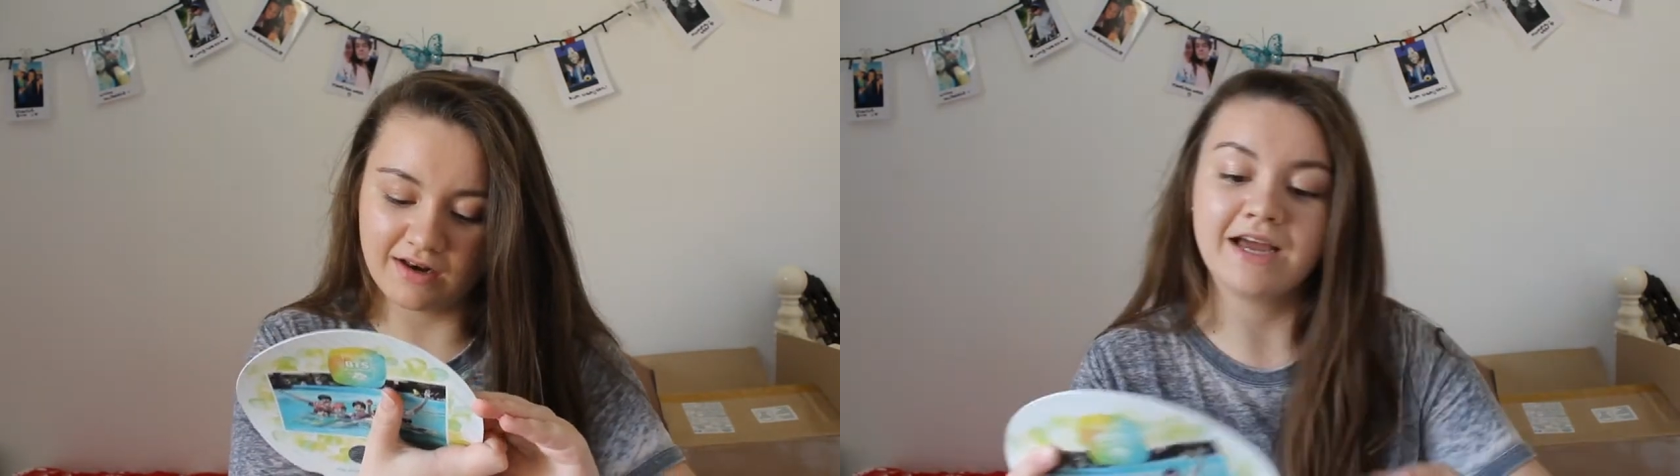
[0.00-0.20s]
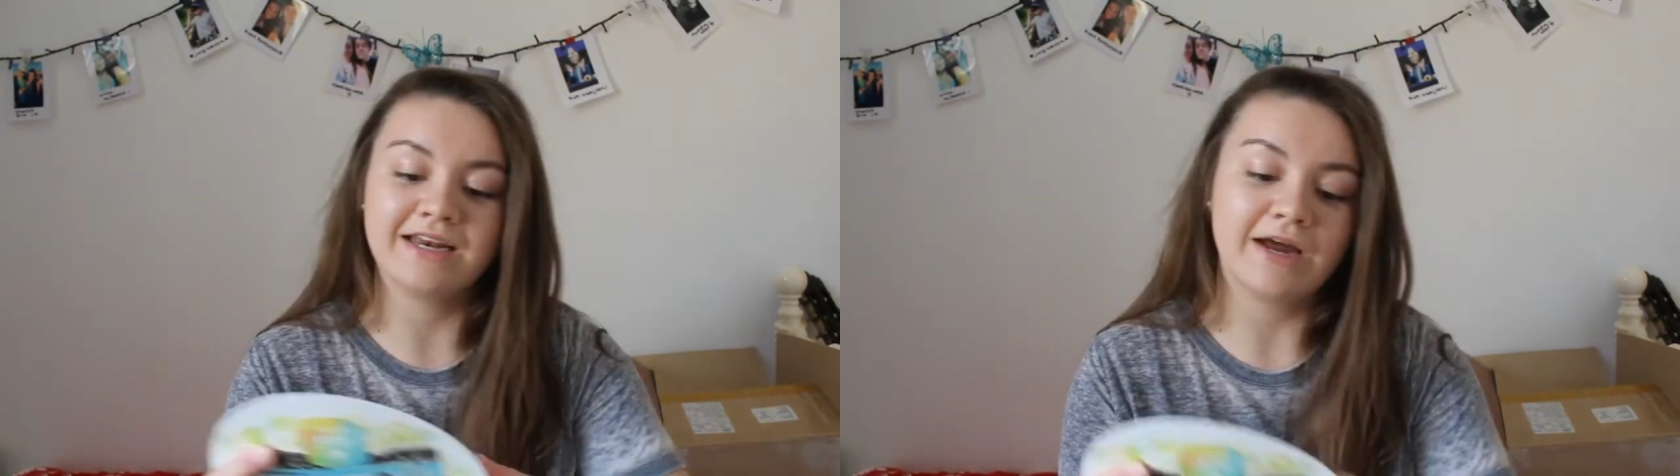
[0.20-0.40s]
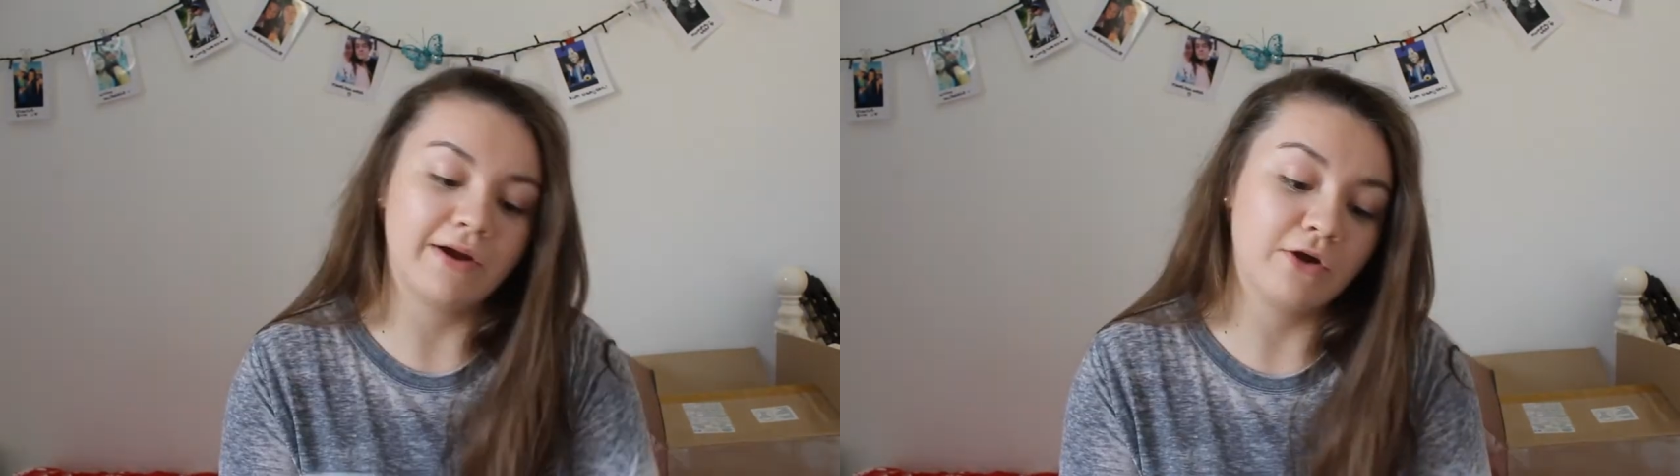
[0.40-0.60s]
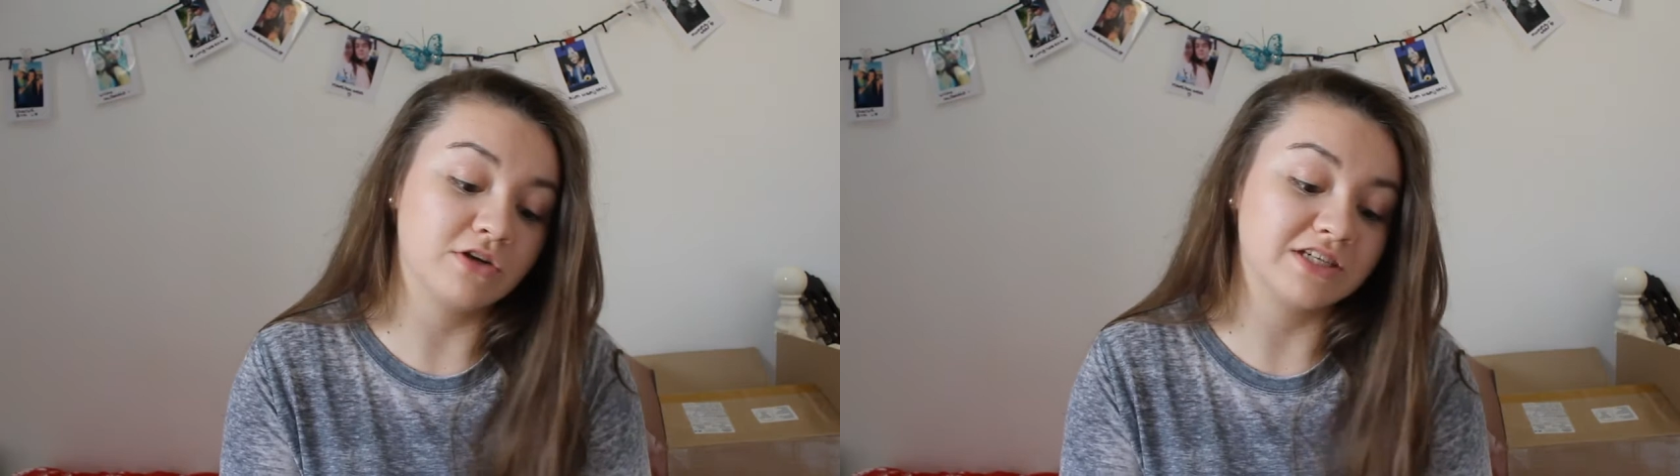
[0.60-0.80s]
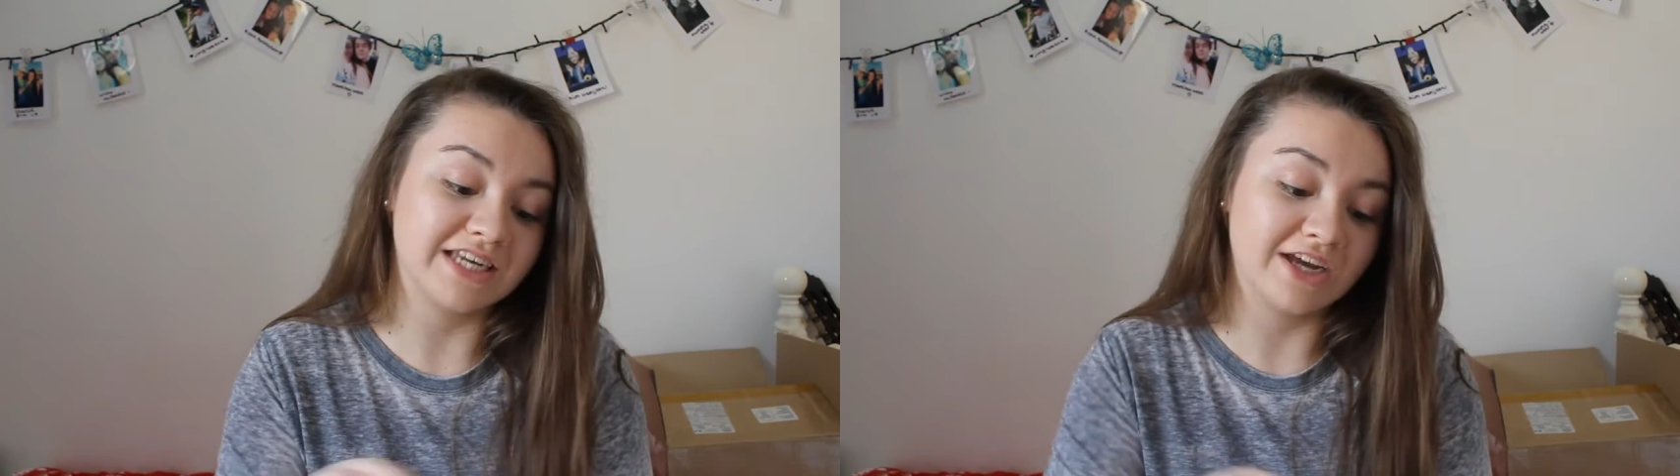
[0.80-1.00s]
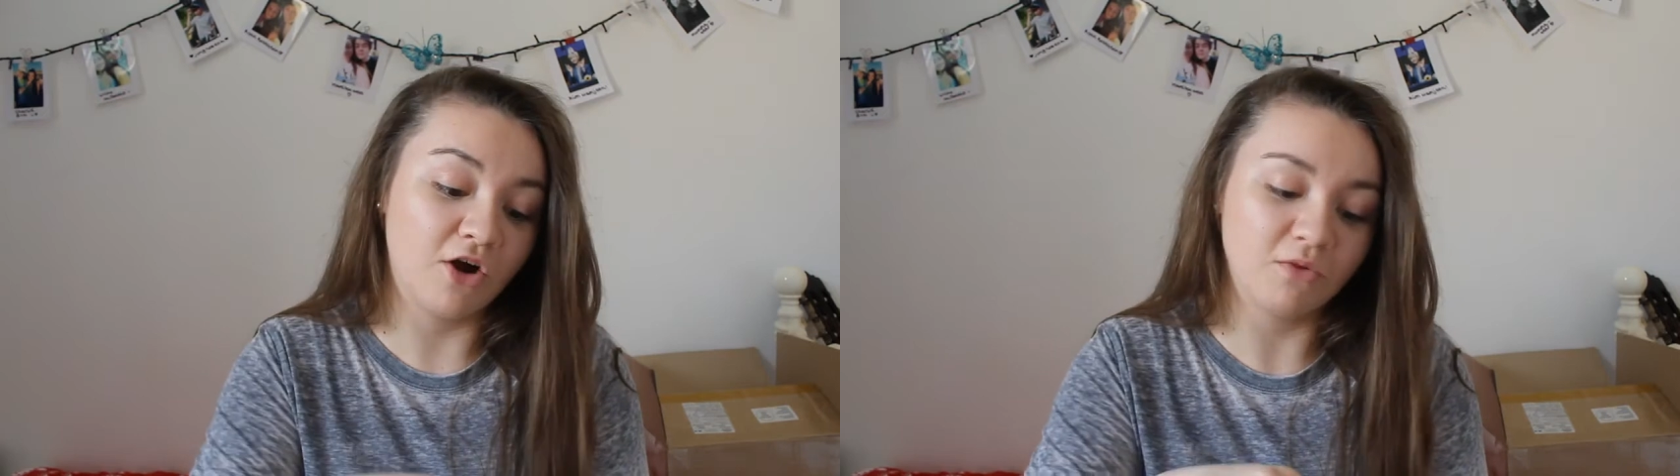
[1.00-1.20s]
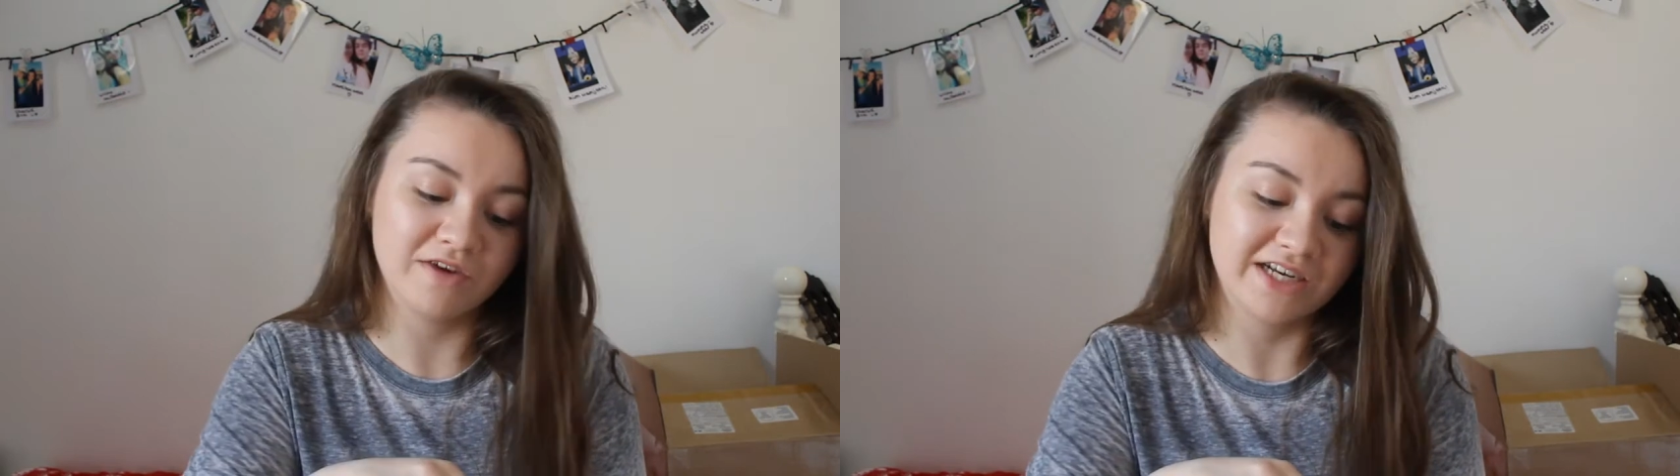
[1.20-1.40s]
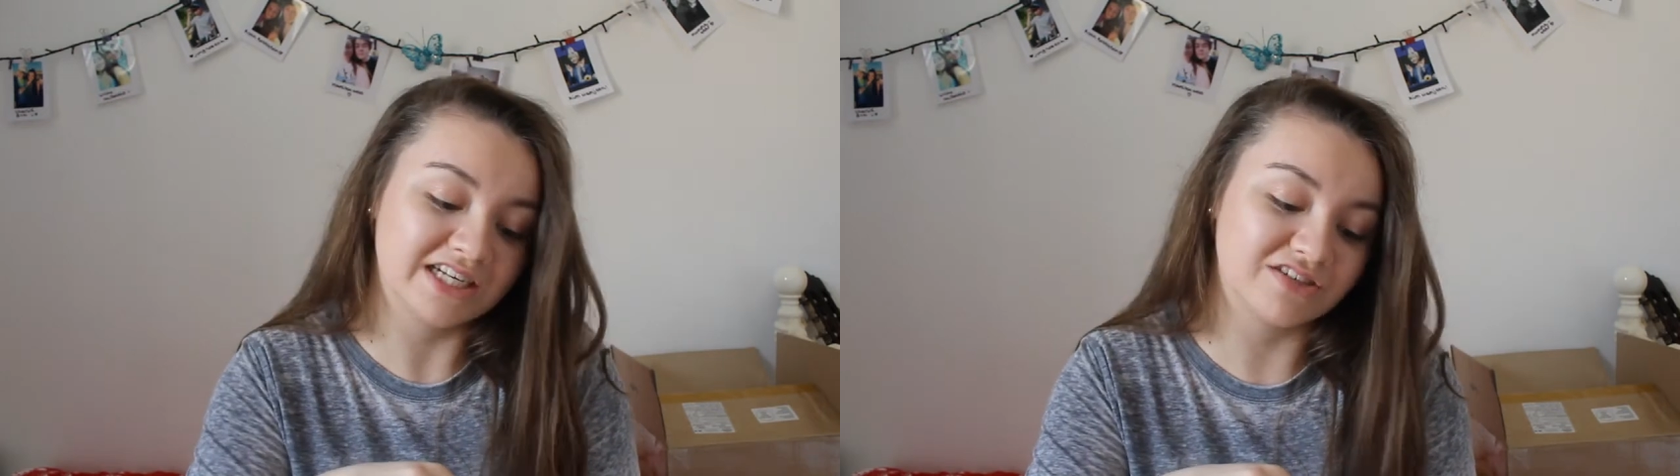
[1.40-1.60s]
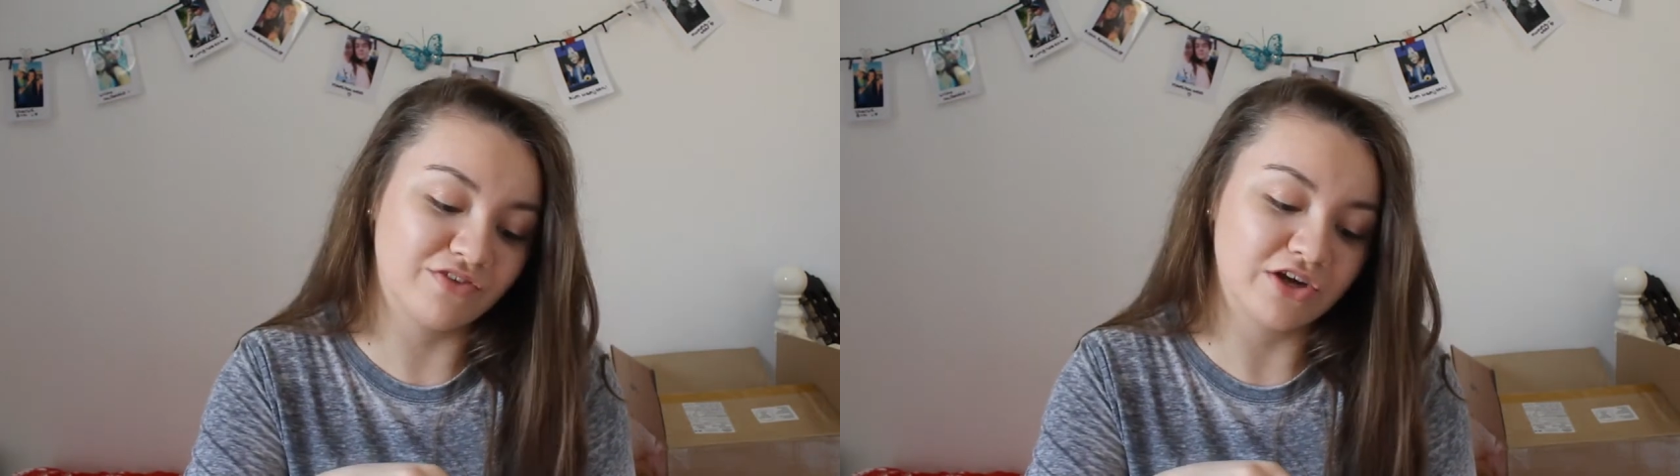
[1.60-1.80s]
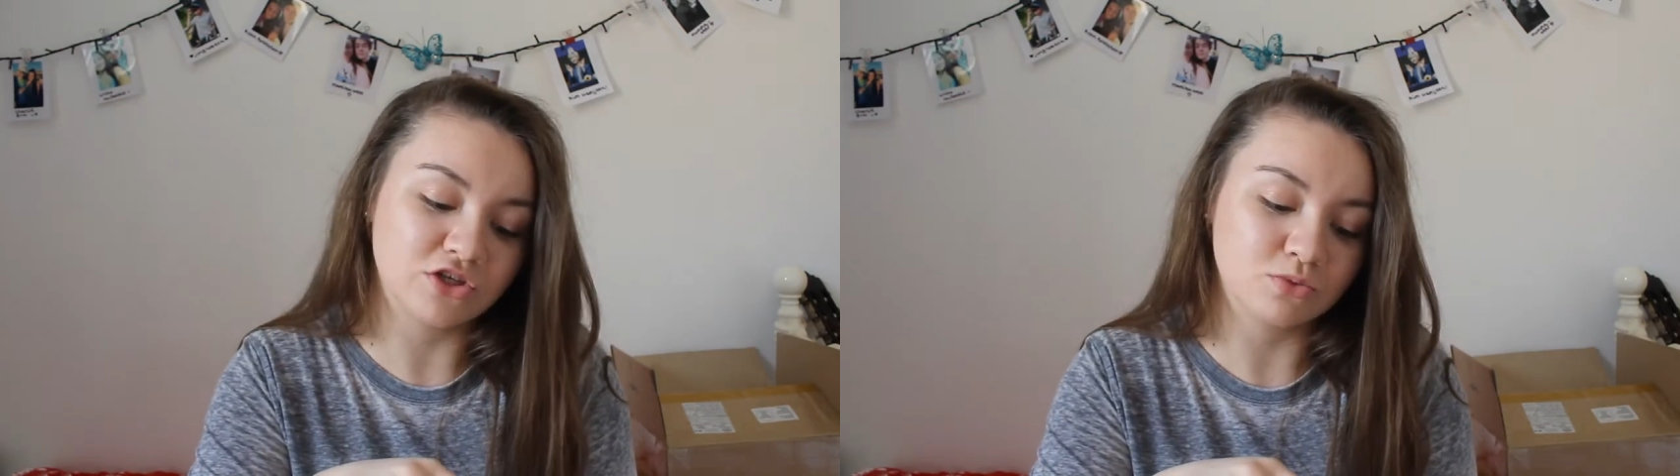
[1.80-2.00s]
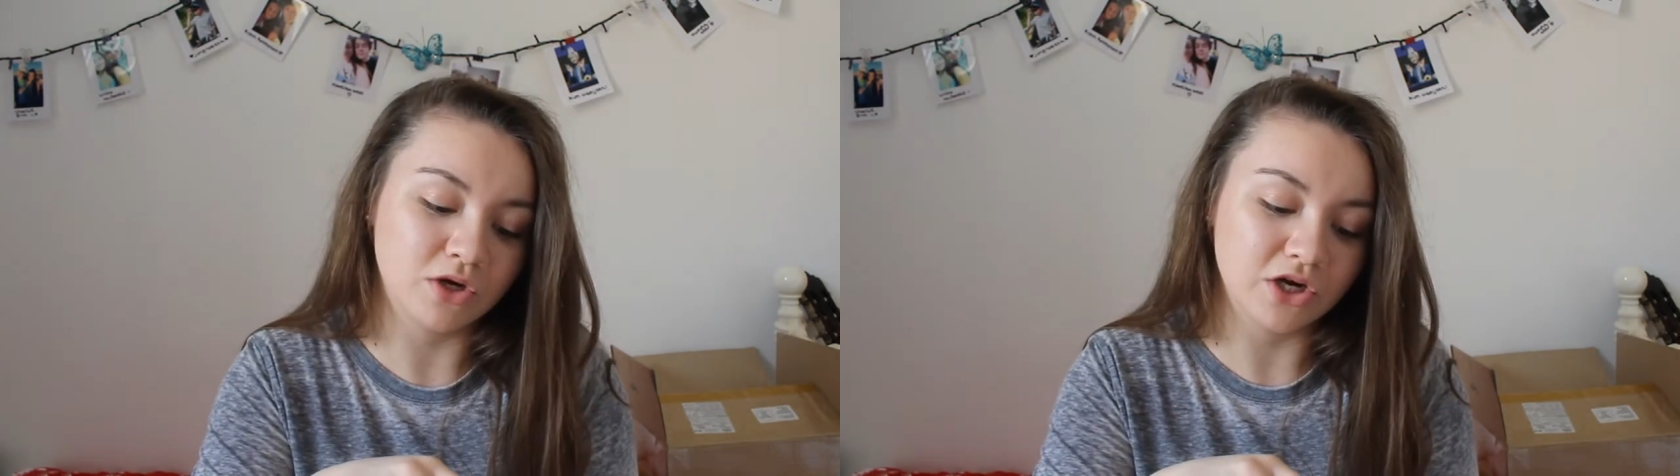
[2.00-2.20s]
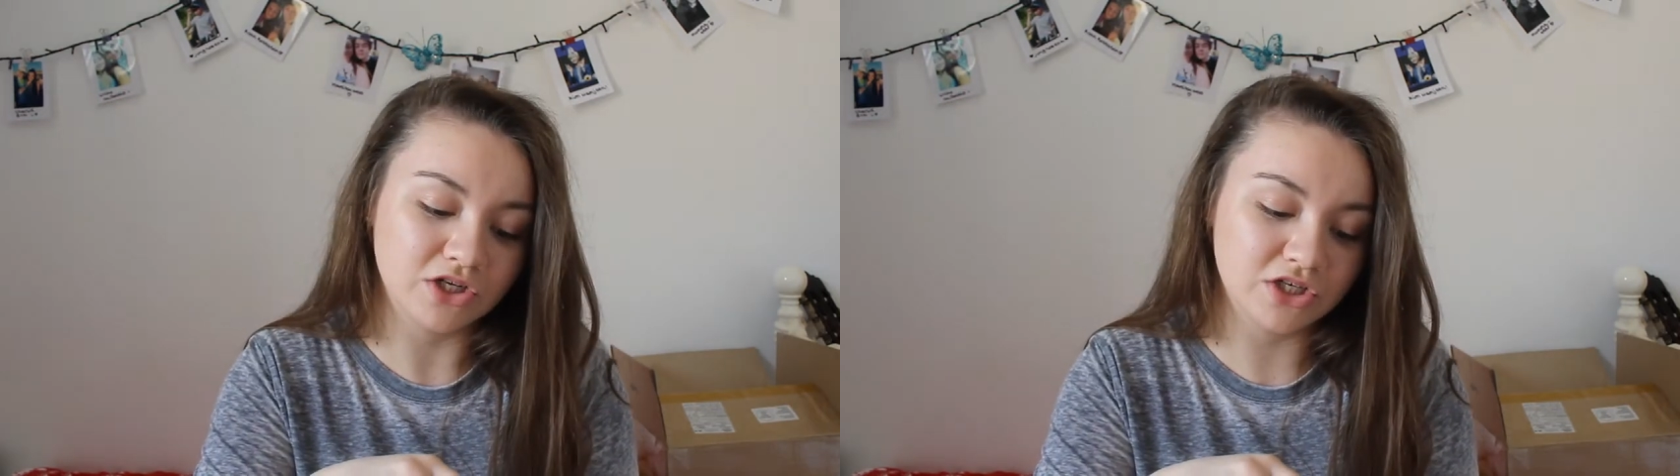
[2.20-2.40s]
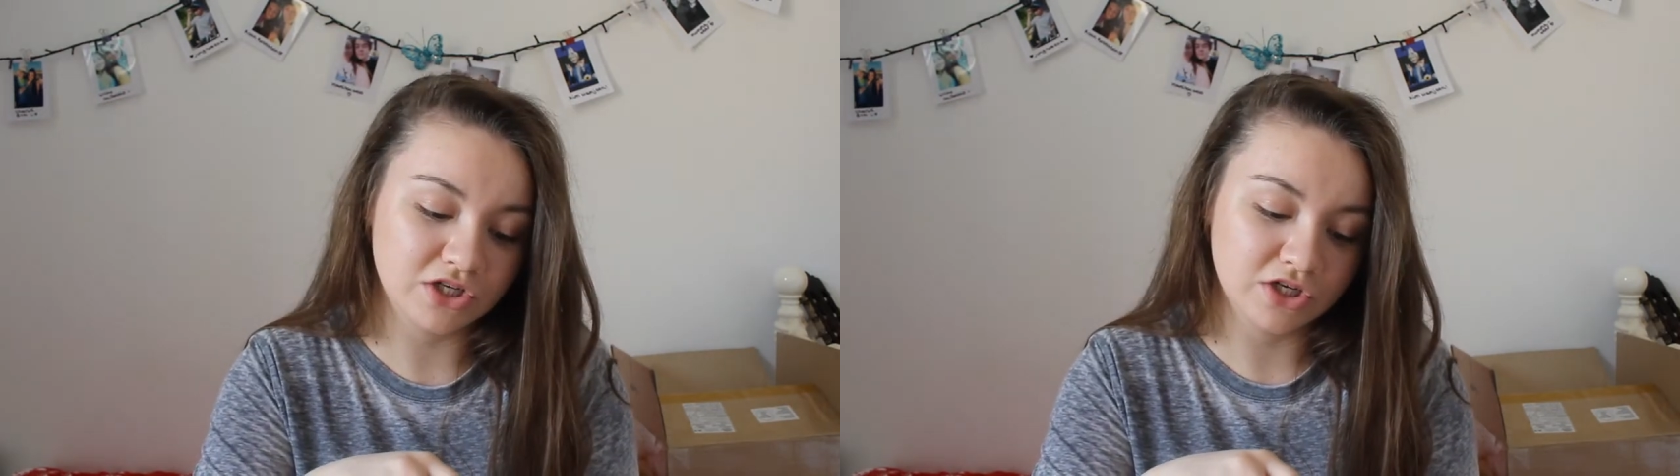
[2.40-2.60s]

Okay, now I honestly can't read this first word